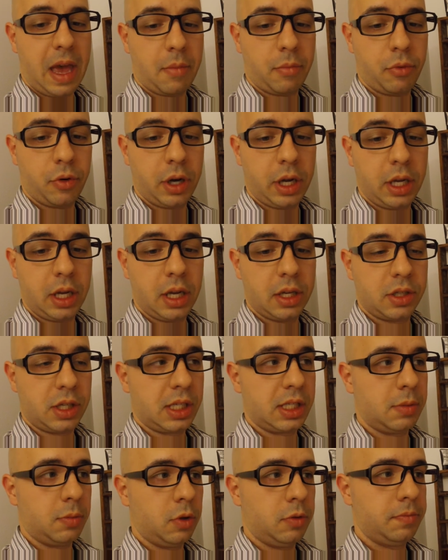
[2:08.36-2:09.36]
Fat Boy
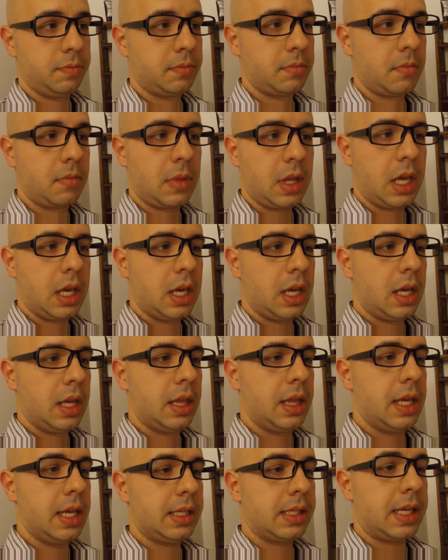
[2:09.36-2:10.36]
adjustable.
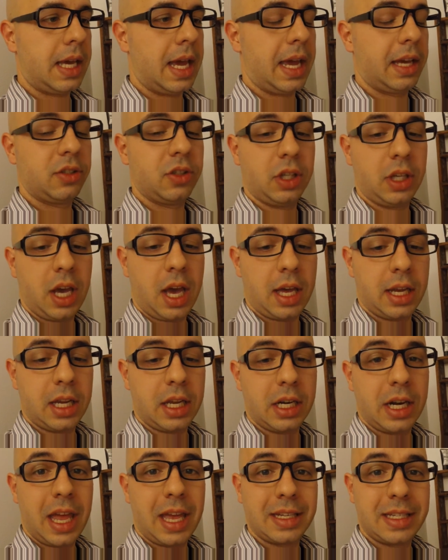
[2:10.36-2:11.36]
This I actually got
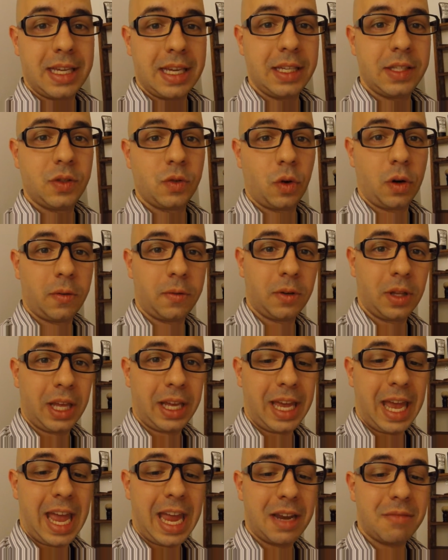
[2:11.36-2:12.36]
in an antique store for
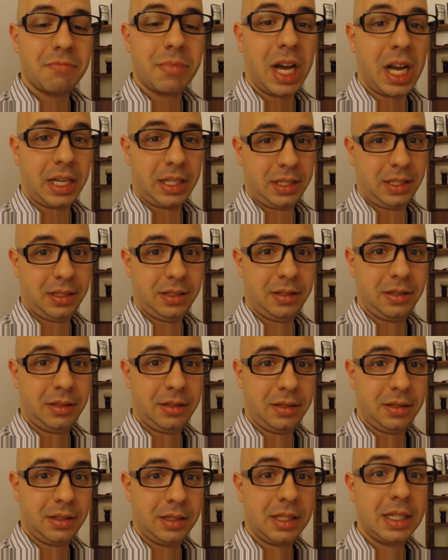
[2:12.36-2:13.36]
like $8.
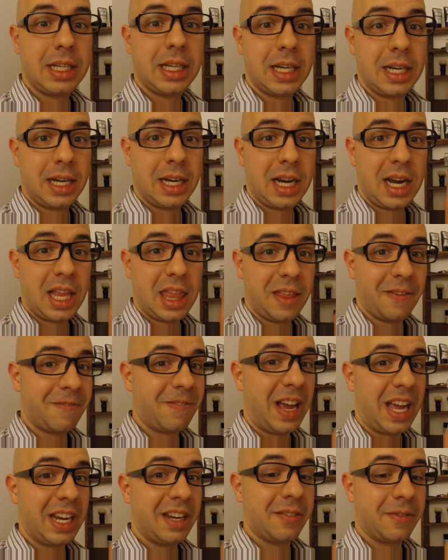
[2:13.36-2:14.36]
The
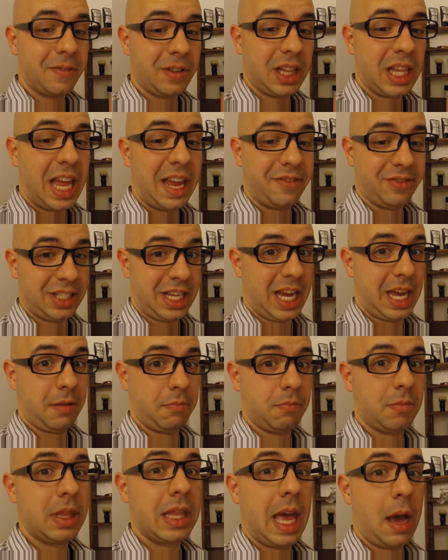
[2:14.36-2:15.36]
find of a
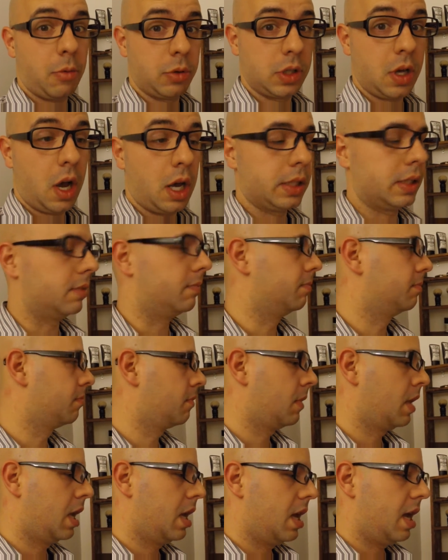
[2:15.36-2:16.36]
lifetime. That was awesome.
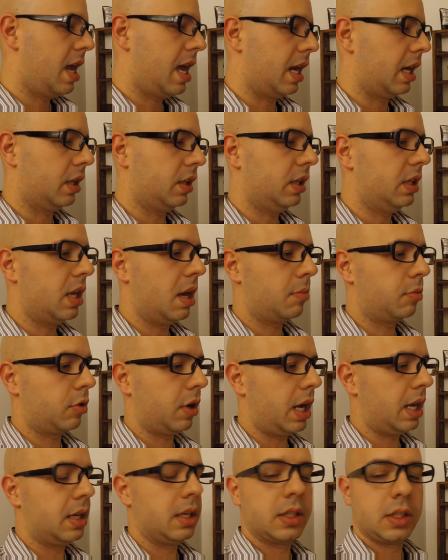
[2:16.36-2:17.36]
And it cleaned up
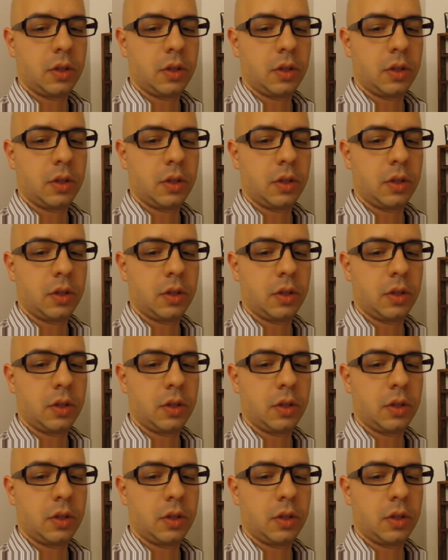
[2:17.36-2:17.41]
great.